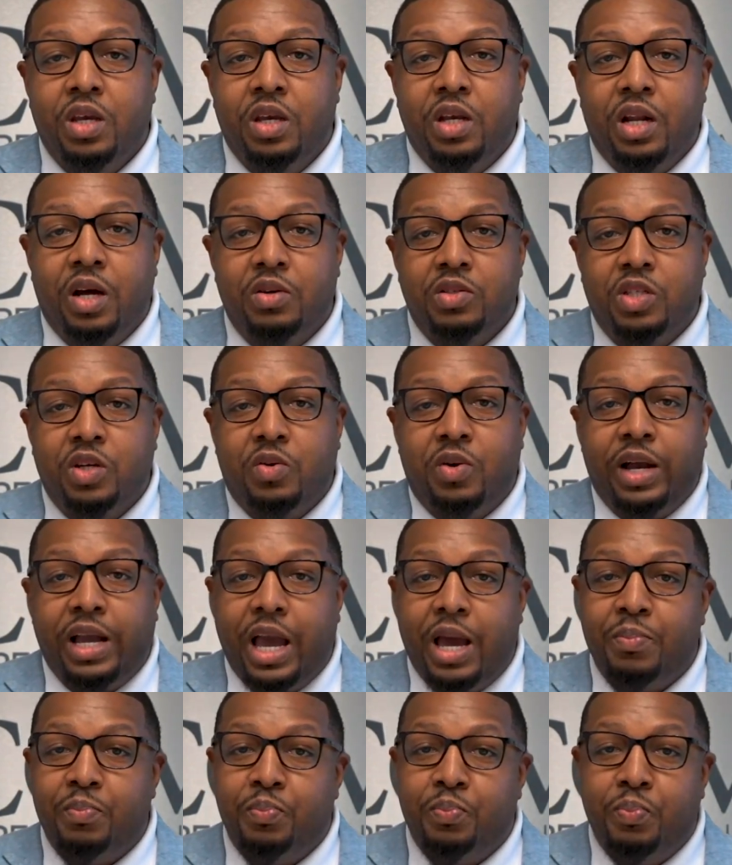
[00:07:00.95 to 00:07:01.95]
You know, so I
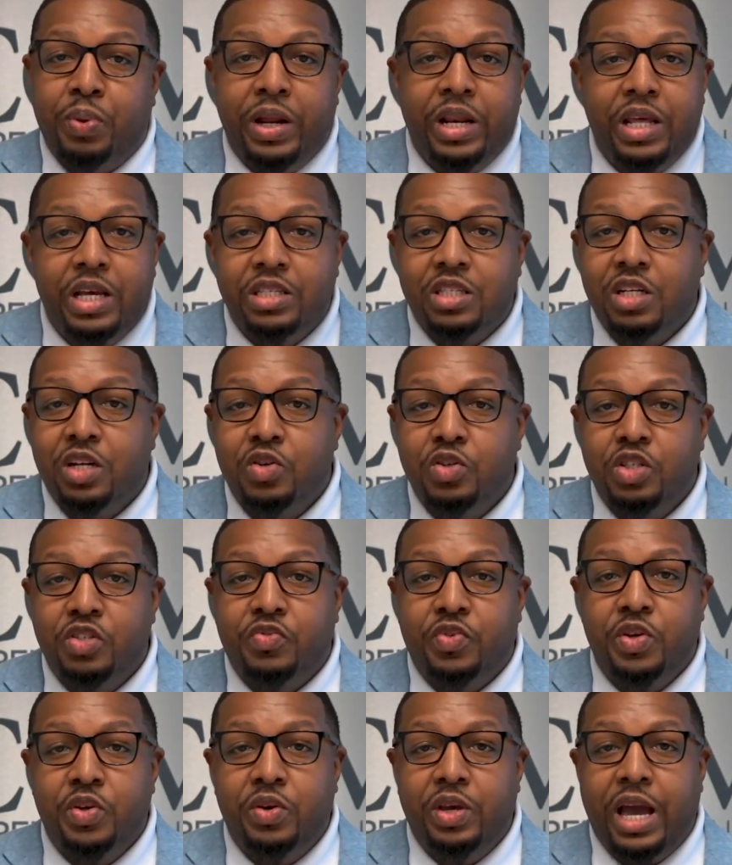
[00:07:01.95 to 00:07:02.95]
got plenty of solutions
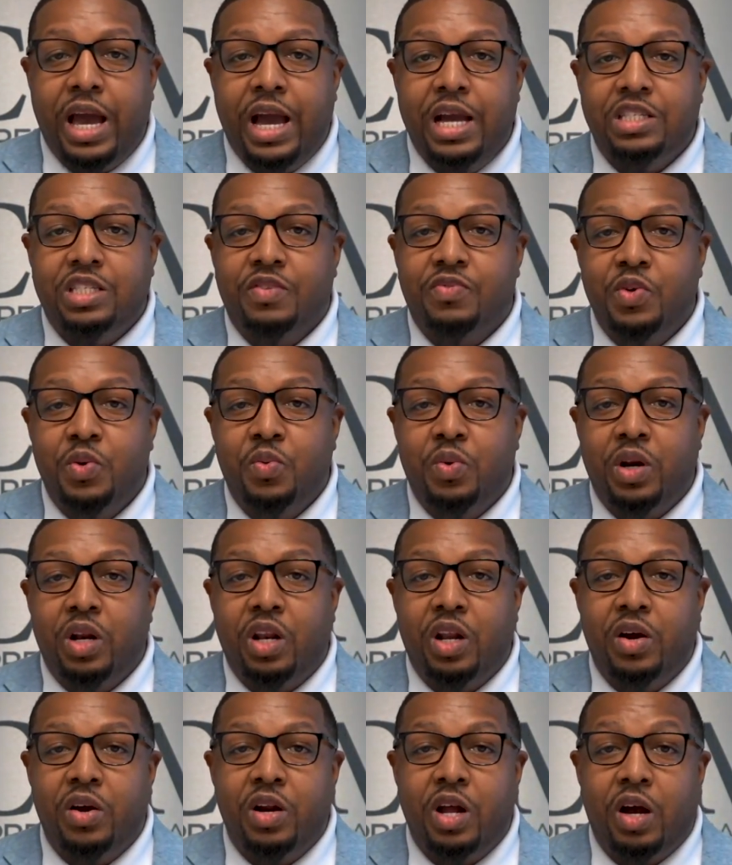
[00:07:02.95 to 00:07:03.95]
for you guys if you want to
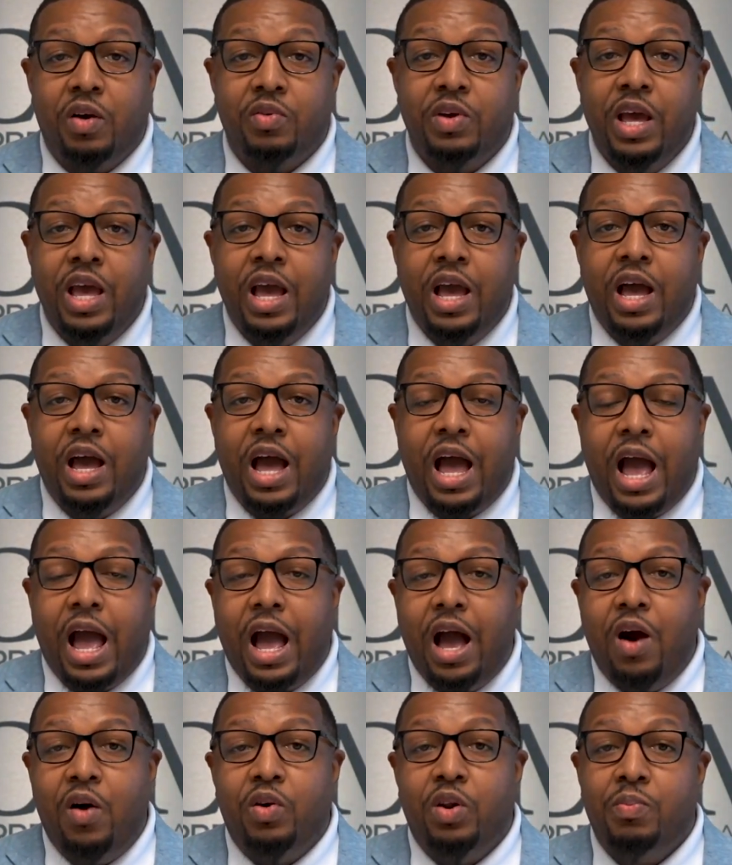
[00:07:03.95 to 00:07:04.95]
learn out
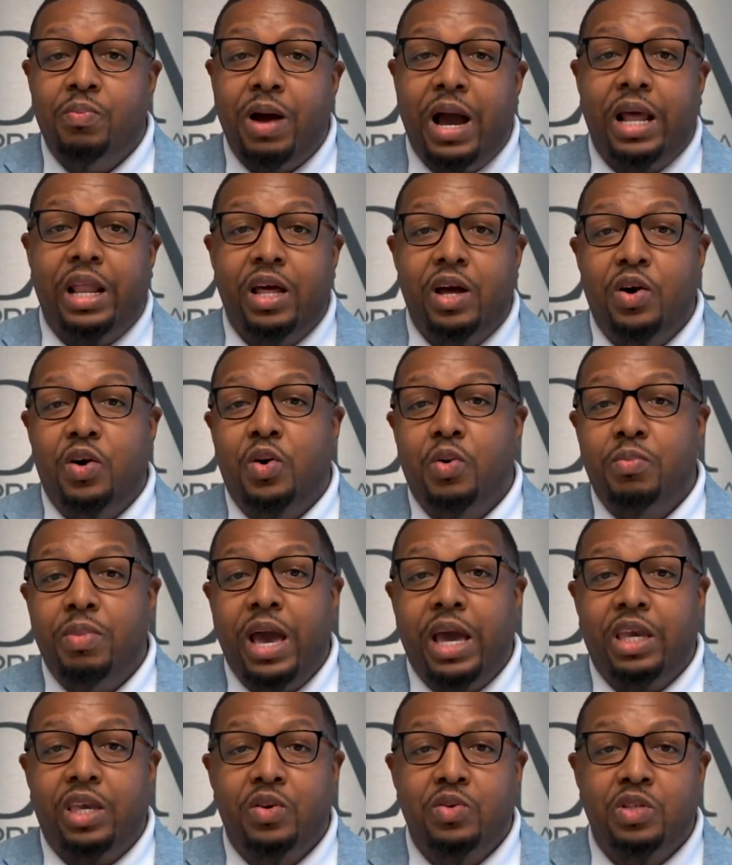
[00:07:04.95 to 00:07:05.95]
how to buy the home
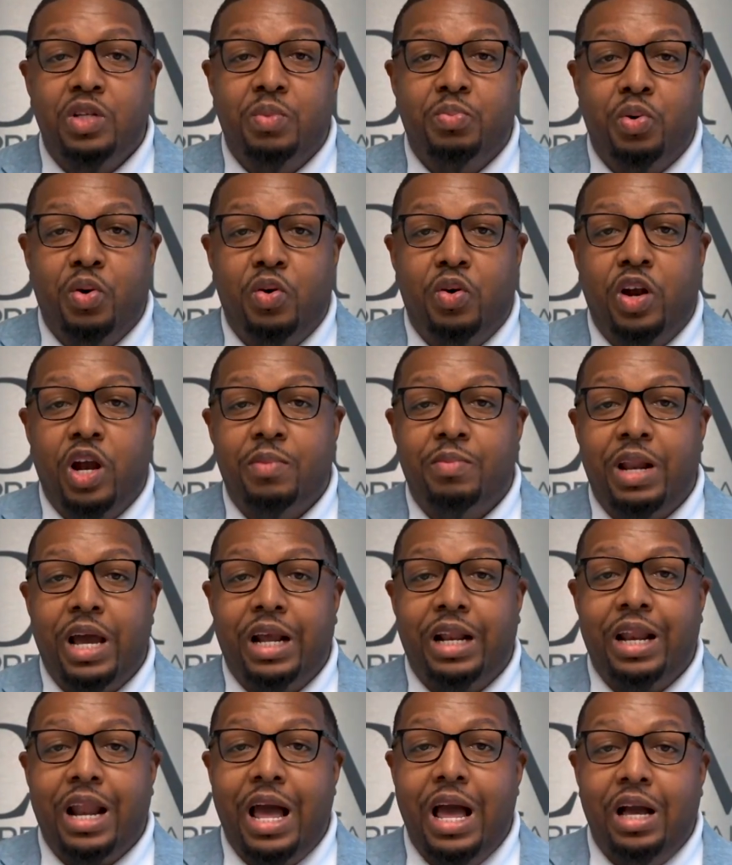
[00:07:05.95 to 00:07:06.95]
back using a program
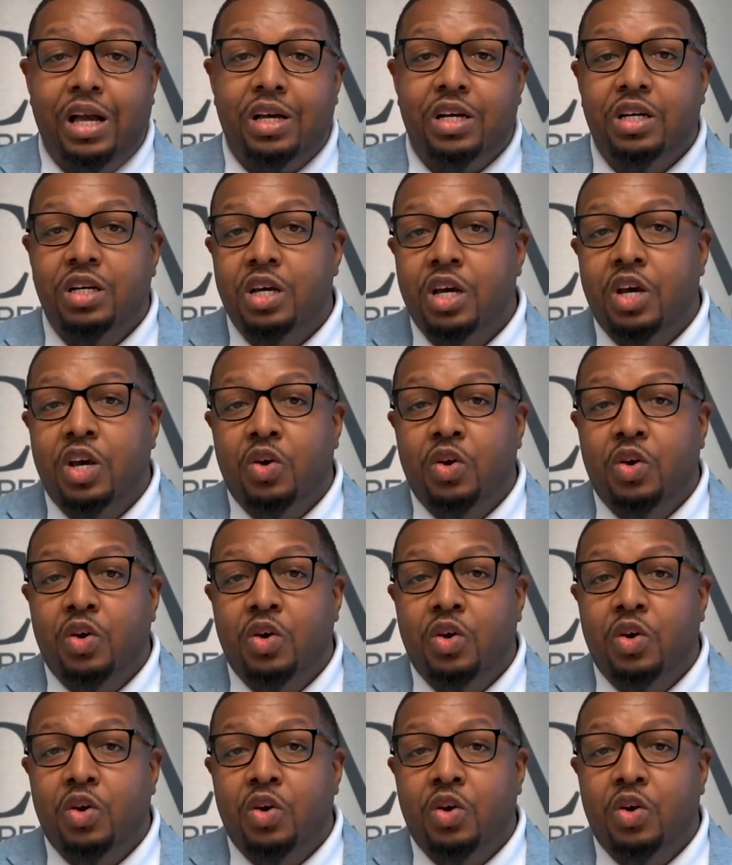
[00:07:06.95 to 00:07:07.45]
like NACA,